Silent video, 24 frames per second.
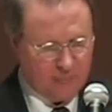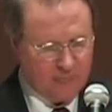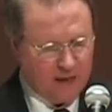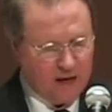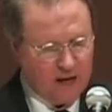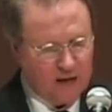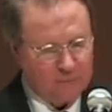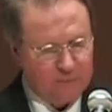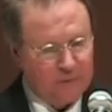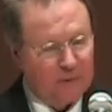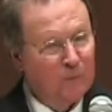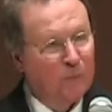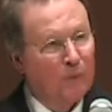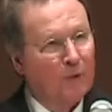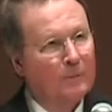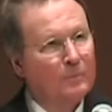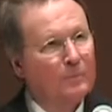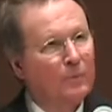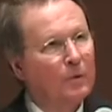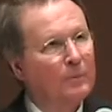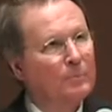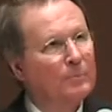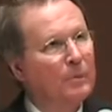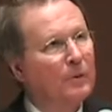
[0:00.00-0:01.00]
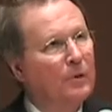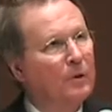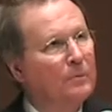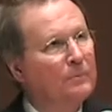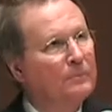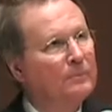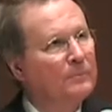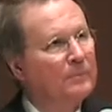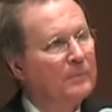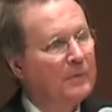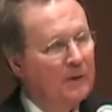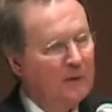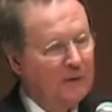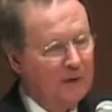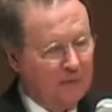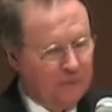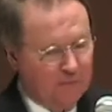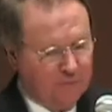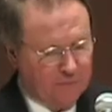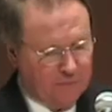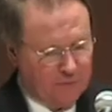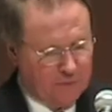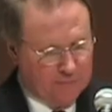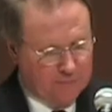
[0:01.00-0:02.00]
I'll read one more poem
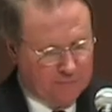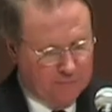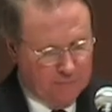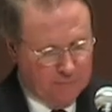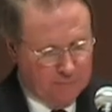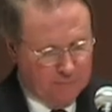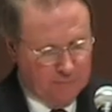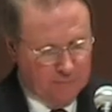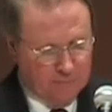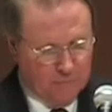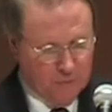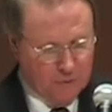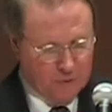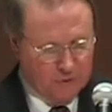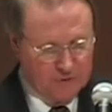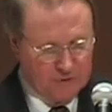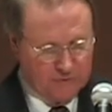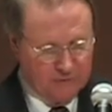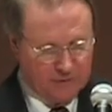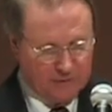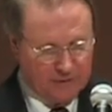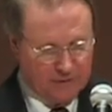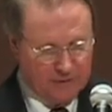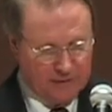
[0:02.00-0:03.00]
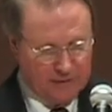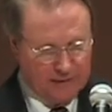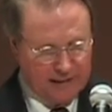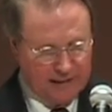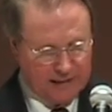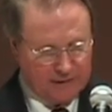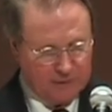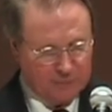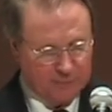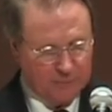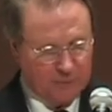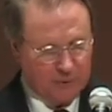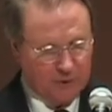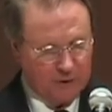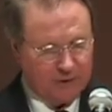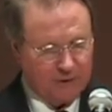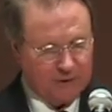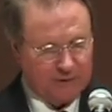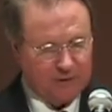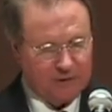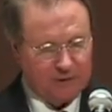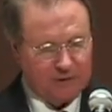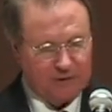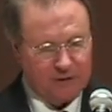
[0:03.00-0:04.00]
from Mort's last
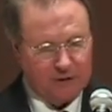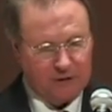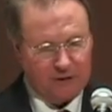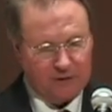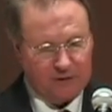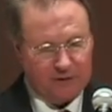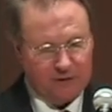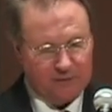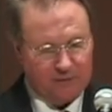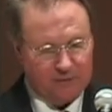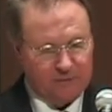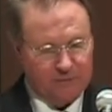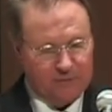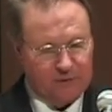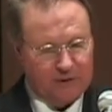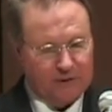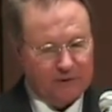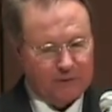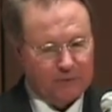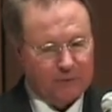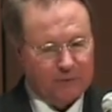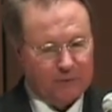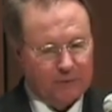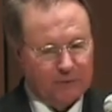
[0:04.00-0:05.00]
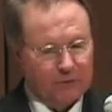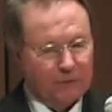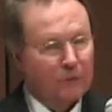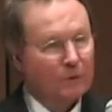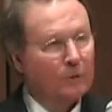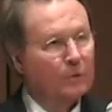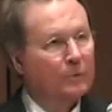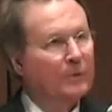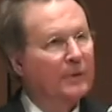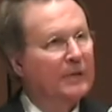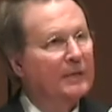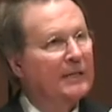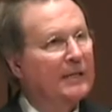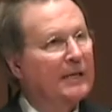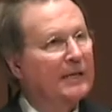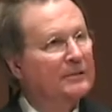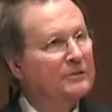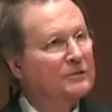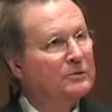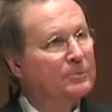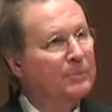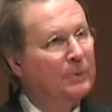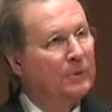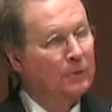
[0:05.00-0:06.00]
book, The Dark Figure in the Doorway,
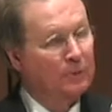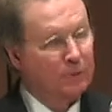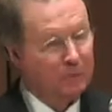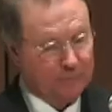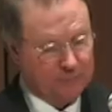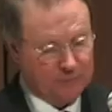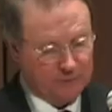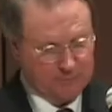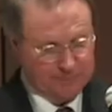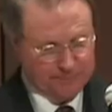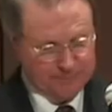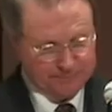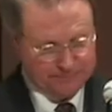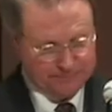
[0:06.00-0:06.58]
Last Poems.